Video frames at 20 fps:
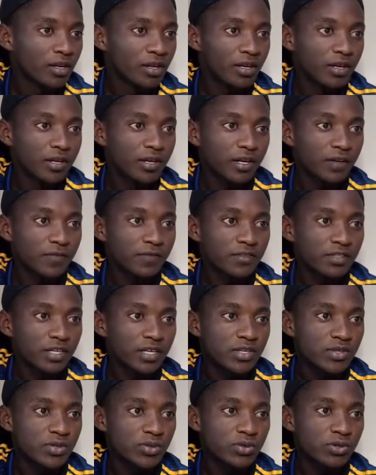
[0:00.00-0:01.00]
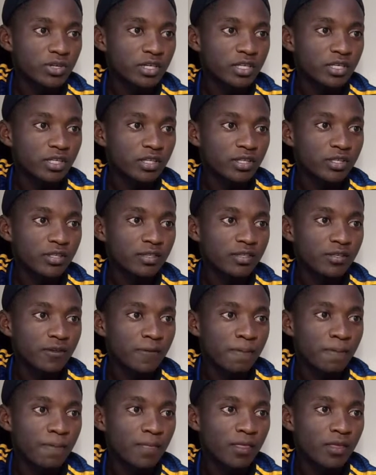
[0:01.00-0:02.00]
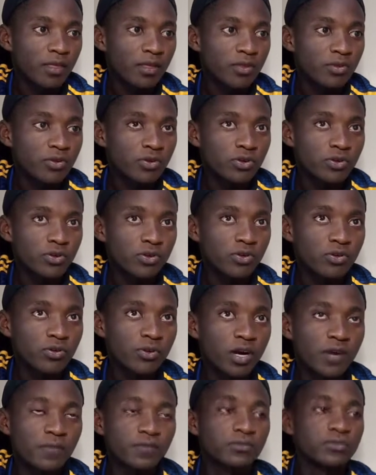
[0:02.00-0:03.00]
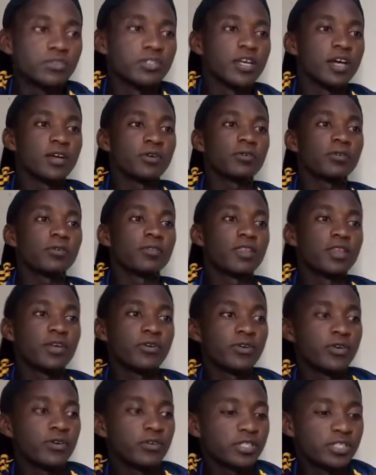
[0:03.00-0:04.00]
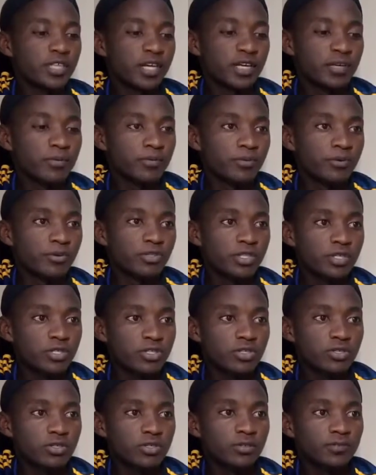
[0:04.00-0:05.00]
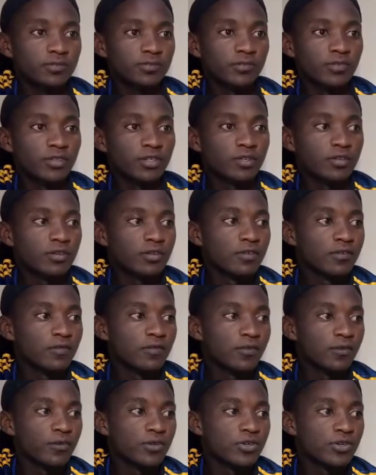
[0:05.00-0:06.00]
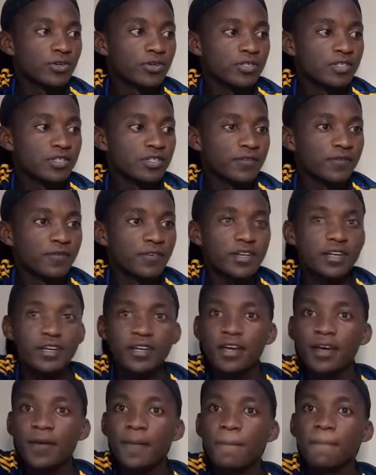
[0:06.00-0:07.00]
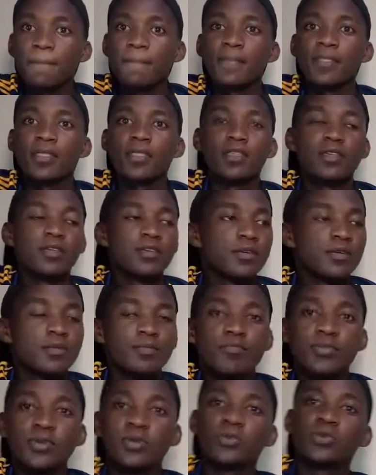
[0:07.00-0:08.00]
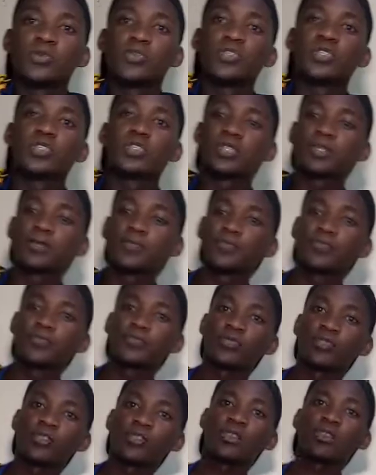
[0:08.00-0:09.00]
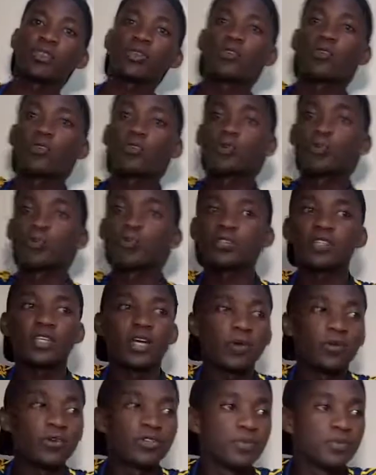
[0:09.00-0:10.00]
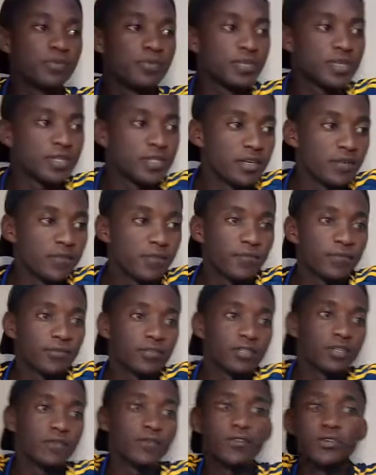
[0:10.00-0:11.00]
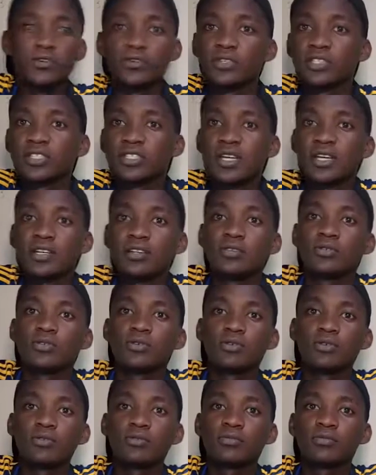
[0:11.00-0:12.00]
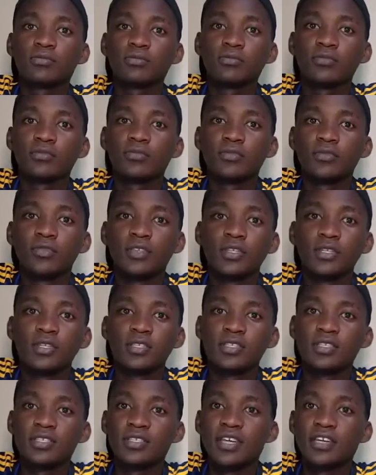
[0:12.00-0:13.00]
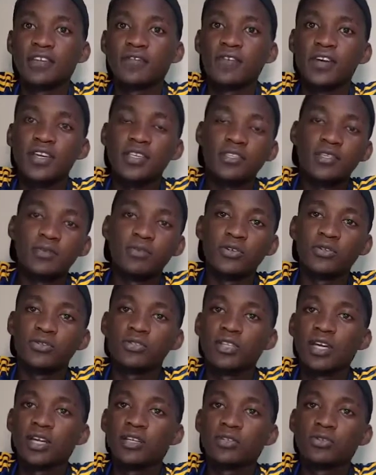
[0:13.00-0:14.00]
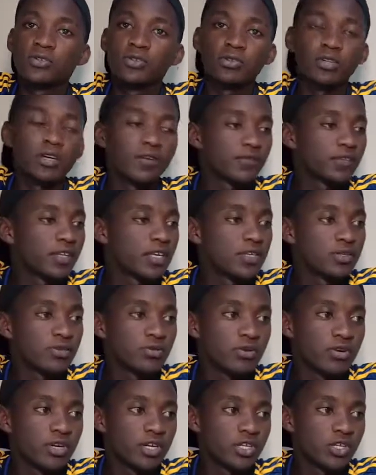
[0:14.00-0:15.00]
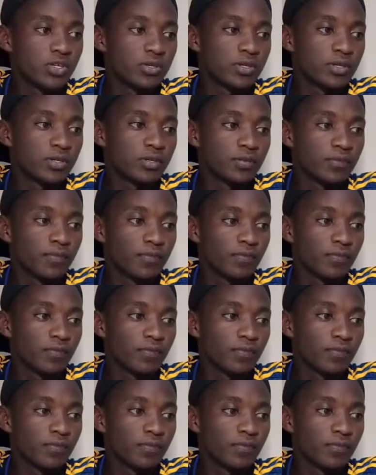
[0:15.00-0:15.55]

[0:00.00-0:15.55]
And after installing, you have to turn on the real-time protection for Windows Defender, because your computer won't be safe if you don't turn it on. It's advisable to turn it on after installation.